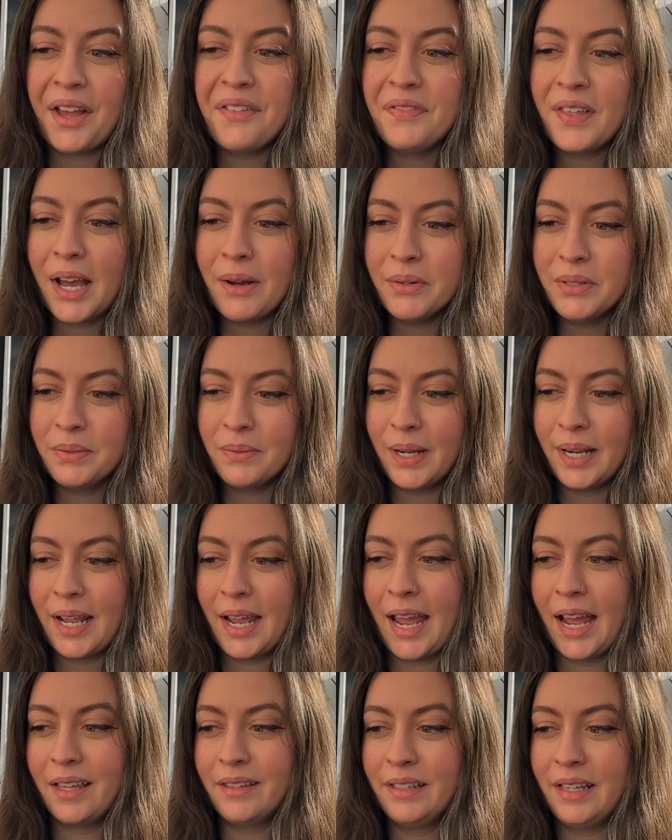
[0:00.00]
And that was when I
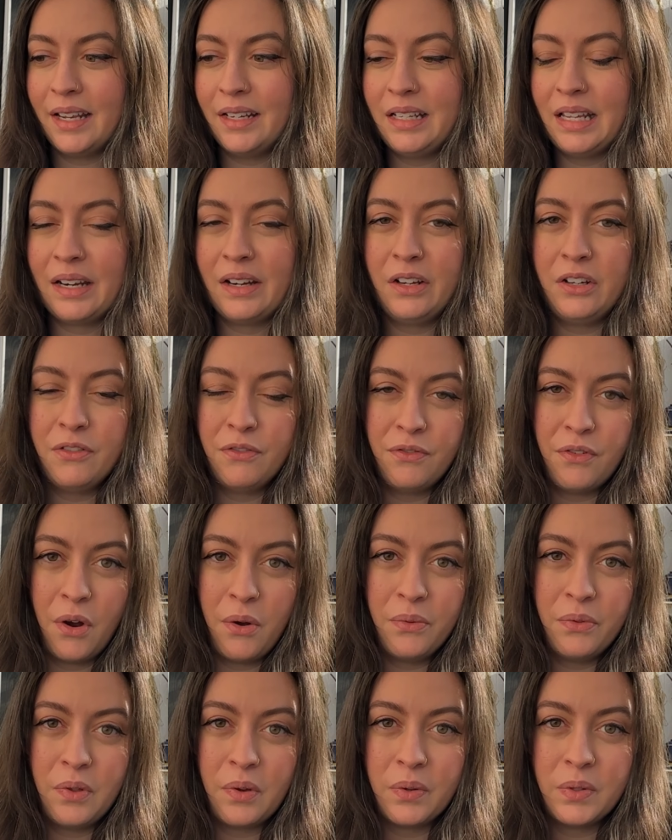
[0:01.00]
had the idea to
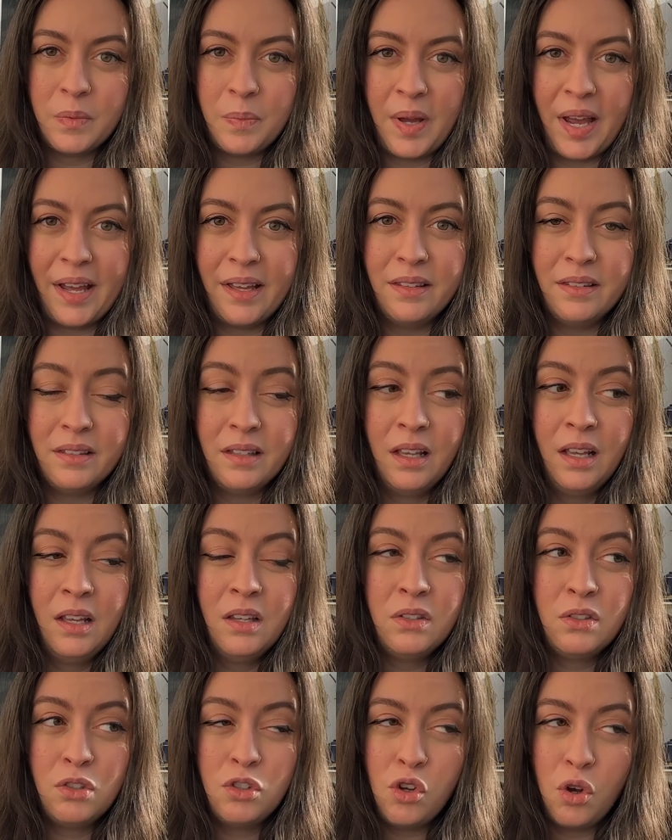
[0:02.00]
devote those beds
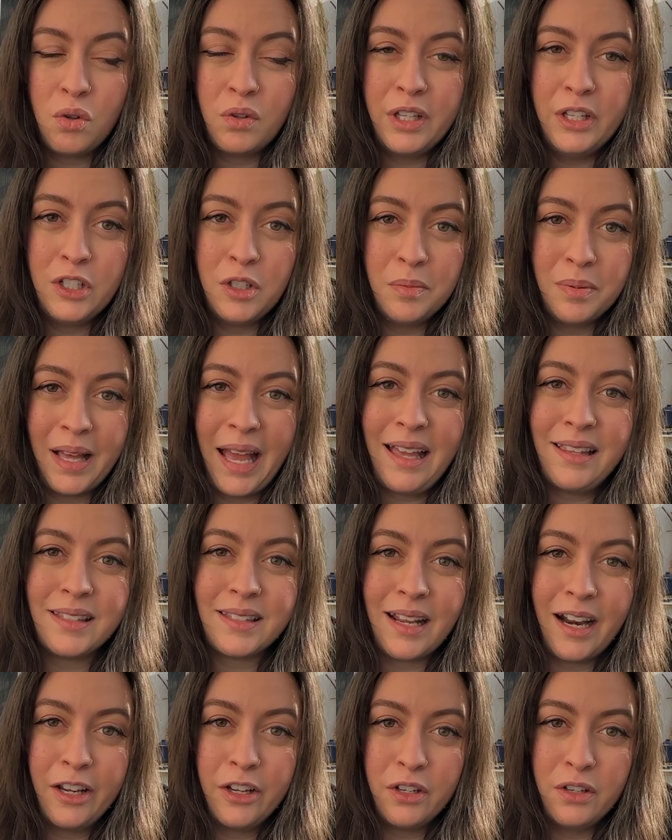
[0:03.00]
solely to plants
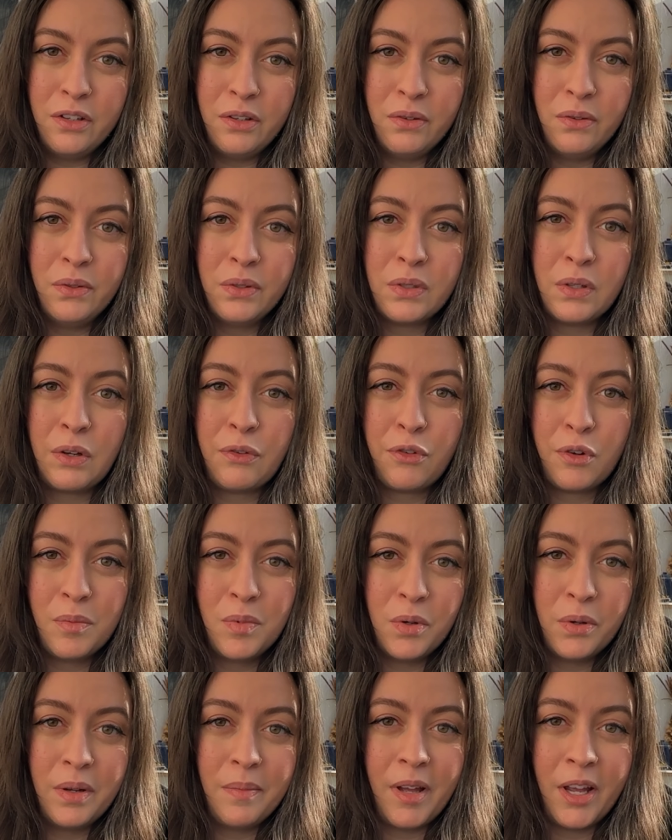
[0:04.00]
that I could use for
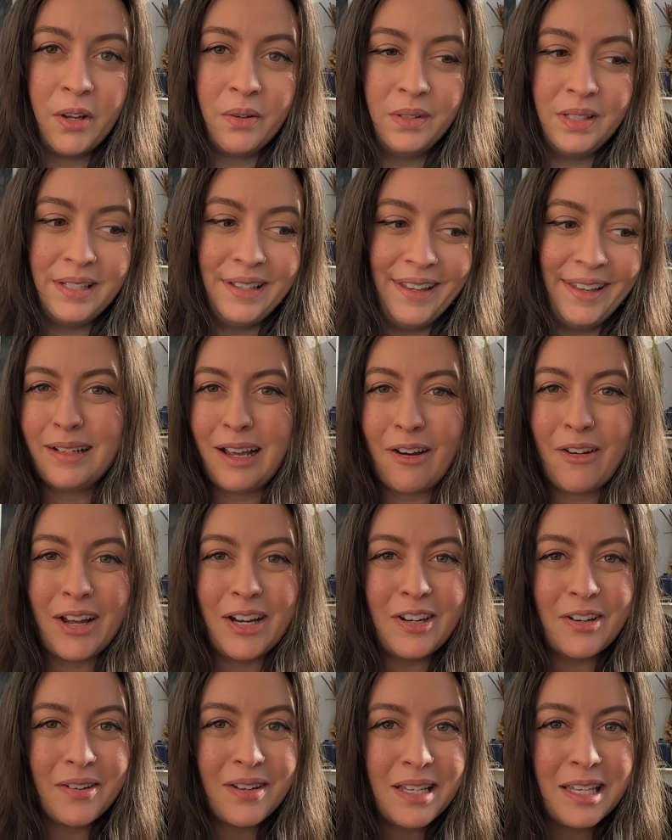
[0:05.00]
brewing my own tea. Now, I
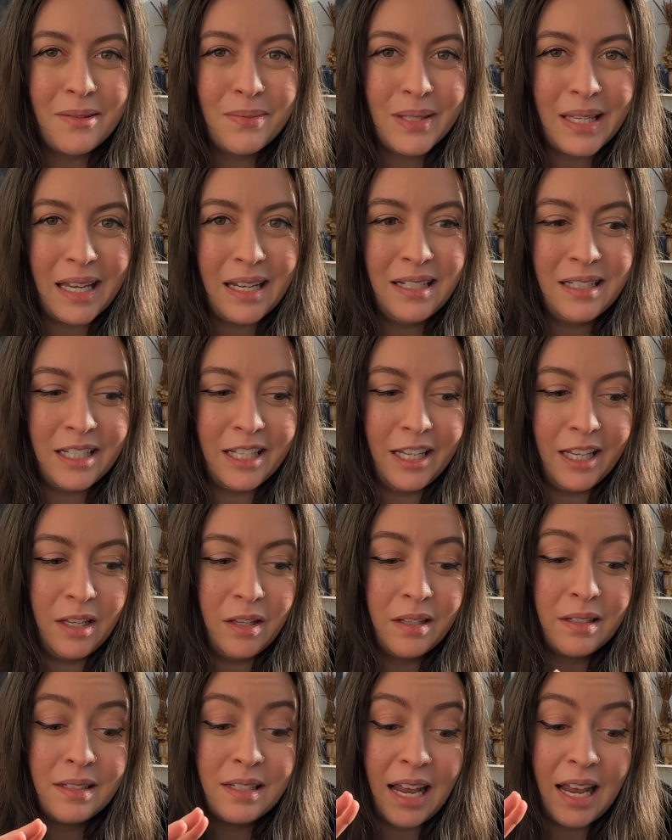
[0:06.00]
know I keep saying tea.